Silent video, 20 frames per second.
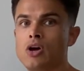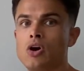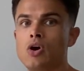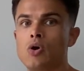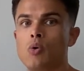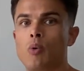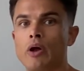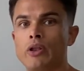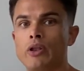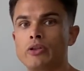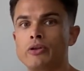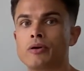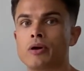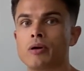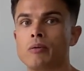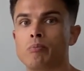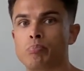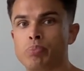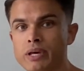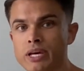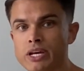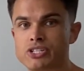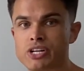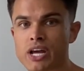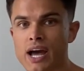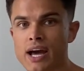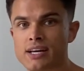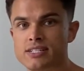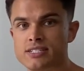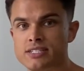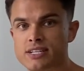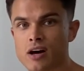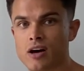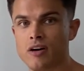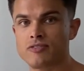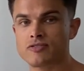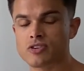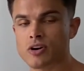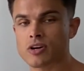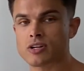when your bitch-ass self
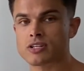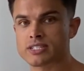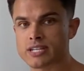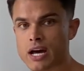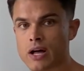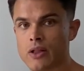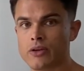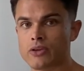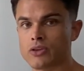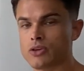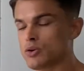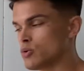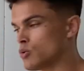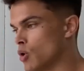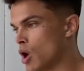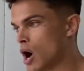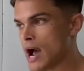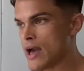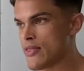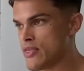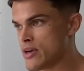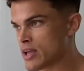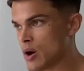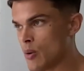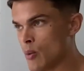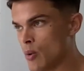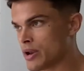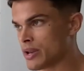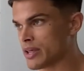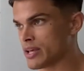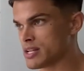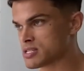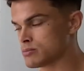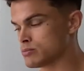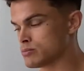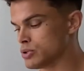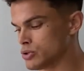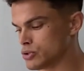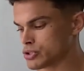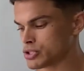starts telling you, I think I want to eat some
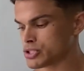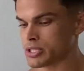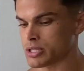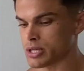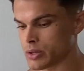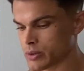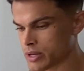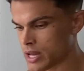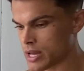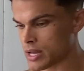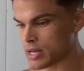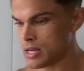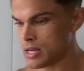bullshit, okay?